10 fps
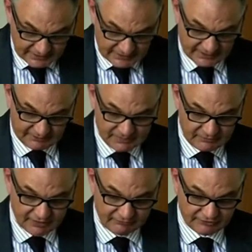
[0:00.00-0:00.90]
a
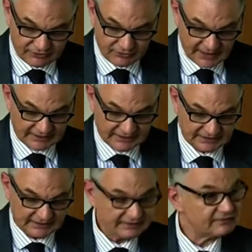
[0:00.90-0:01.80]
midwife in Uganda
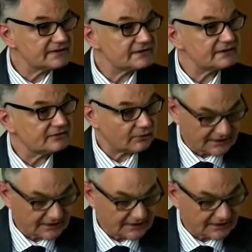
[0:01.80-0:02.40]
delivers twice